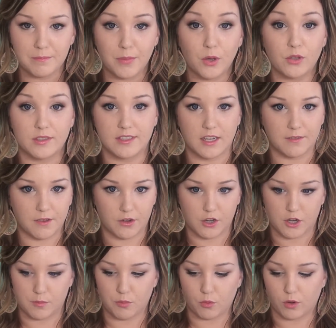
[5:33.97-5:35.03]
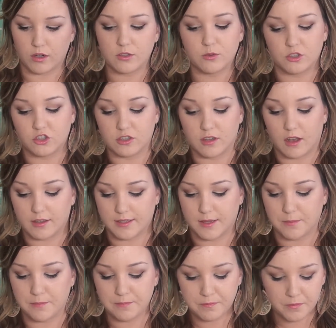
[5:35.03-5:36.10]
pull stuff out of your pores, which is
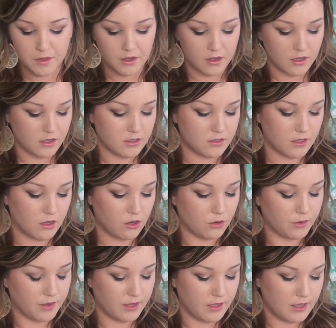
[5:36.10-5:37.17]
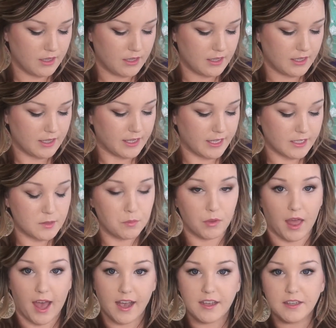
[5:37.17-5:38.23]
awesome. So, it's
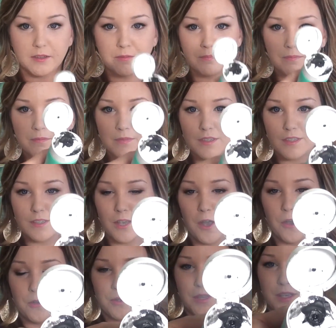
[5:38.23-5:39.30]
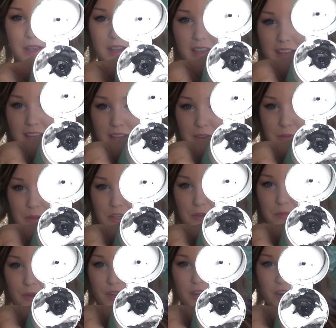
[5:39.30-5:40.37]
black. So, when
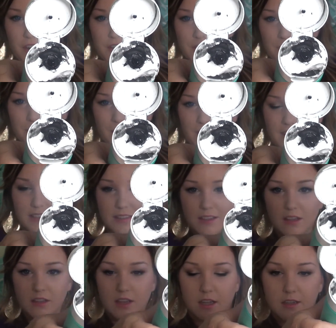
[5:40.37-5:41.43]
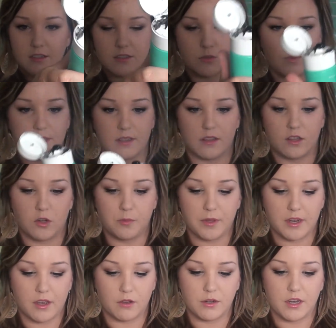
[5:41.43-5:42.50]
you put it on your face, I'll kind of squeeze a little
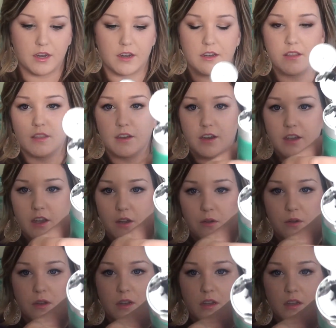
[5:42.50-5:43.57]
bit out here. There you go.